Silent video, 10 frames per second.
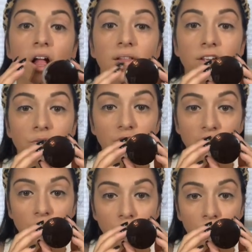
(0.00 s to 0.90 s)
This was
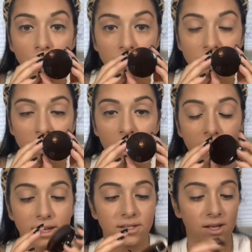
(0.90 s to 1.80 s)
just a smaller
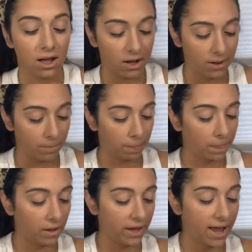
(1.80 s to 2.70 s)
size. Like